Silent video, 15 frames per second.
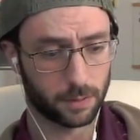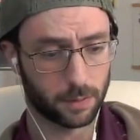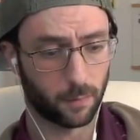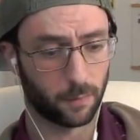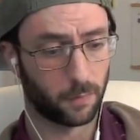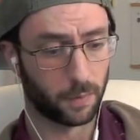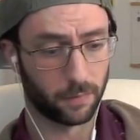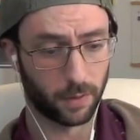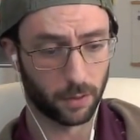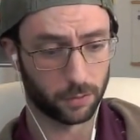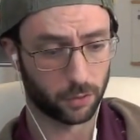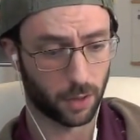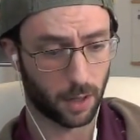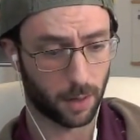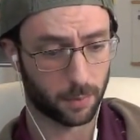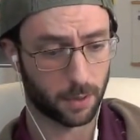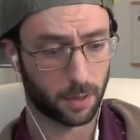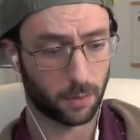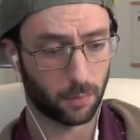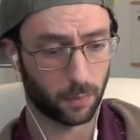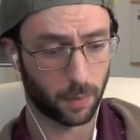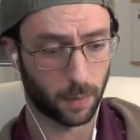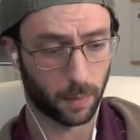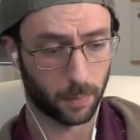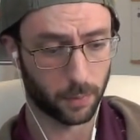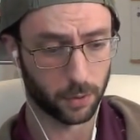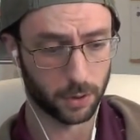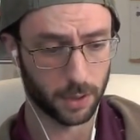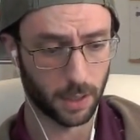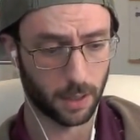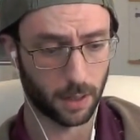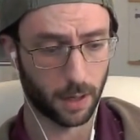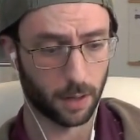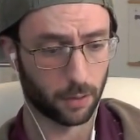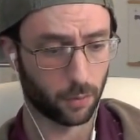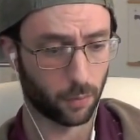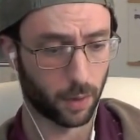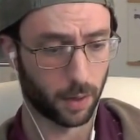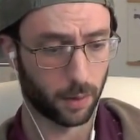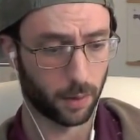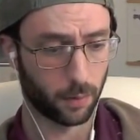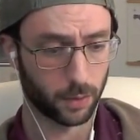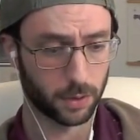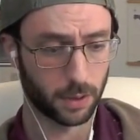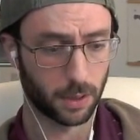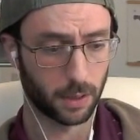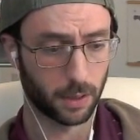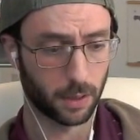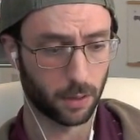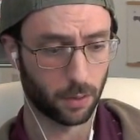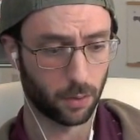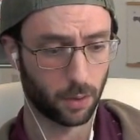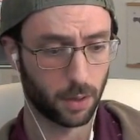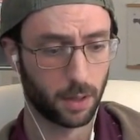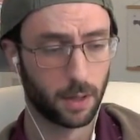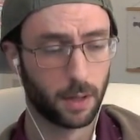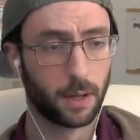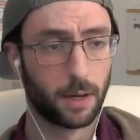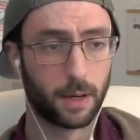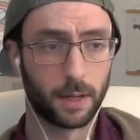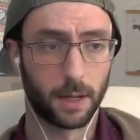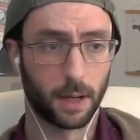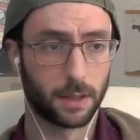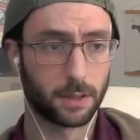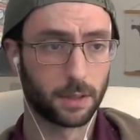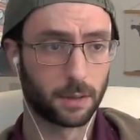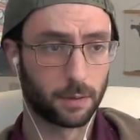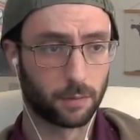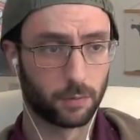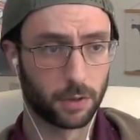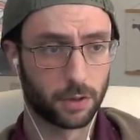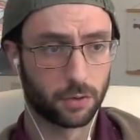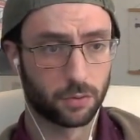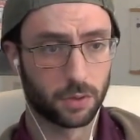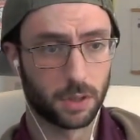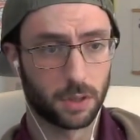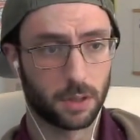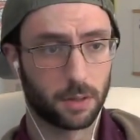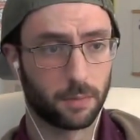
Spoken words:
if we feel trapped, we want to push that knight out of the way. Where's he going to go? Yeah, he's going to retreat.